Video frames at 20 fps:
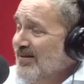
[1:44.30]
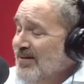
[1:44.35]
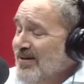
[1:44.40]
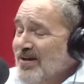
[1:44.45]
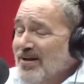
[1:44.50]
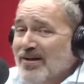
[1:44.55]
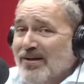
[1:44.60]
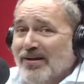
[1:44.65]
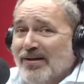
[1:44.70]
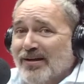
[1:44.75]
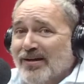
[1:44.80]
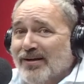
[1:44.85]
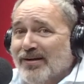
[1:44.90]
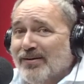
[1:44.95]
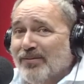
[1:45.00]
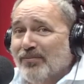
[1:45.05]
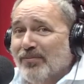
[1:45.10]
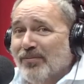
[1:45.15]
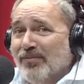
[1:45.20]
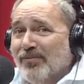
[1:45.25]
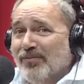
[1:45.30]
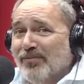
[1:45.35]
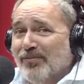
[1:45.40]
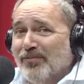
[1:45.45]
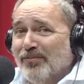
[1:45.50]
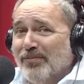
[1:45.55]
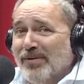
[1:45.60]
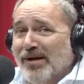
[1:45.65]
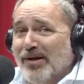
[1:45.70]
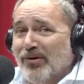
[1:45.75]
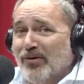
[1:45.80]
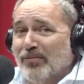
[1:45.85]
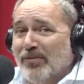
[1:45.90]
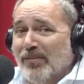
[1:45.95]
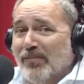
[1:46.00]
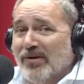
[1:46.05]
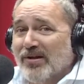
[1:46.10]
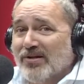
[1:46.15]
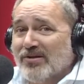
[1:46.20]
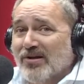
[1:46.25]
Mm. Ben will
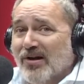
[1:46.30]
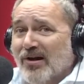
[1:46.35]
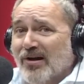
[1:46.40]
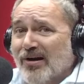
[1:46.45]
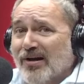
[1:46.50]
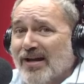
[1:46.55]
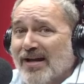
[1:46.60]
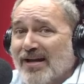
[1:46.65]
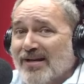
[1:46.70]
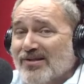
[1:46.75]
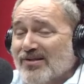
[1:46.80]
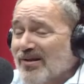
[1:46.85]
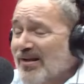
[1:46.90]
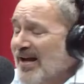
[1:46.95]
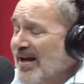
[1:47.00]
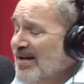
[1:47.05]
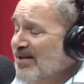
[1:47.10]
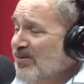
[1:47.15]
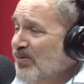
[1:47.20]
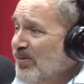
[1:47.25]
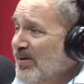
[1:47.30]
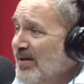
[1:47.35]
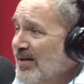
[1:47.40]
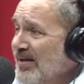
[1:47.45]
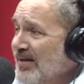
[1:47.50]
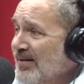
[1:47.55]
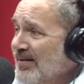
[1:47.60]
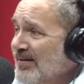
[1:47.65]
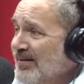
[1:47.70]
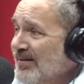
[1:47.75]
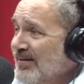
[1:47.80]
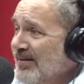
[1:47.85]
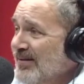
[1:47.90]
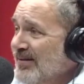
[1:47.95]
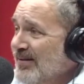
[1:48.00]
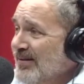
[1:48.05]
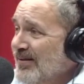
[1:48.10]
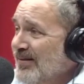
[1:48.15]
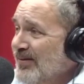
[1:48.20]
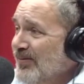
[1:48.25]
remember this. Our guest last week
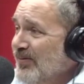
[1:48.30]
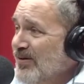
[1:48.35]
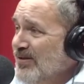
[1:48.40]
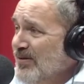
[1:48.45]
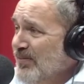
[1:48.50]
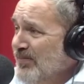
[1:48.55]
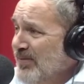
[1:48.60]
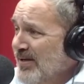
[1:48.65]
was a